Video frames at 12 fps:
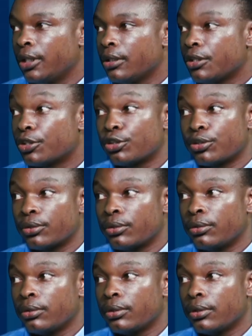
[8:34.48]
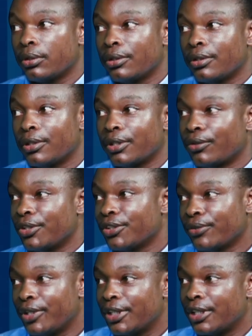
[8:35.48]
social
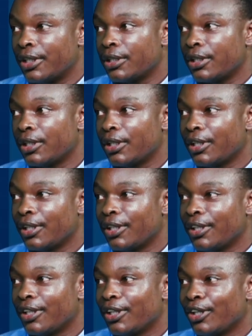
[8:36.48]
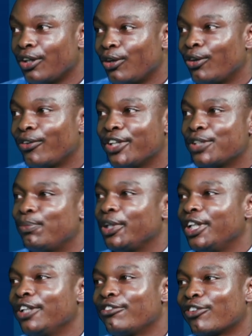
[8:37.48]
consequences, or let's
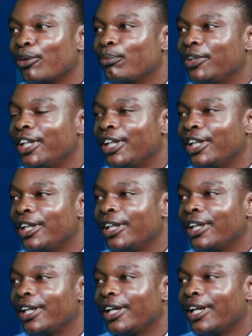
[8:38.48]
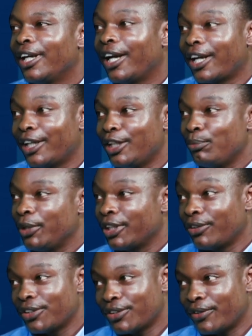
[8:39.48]
begin from the academic
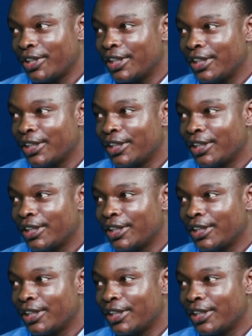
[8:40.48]
consequences.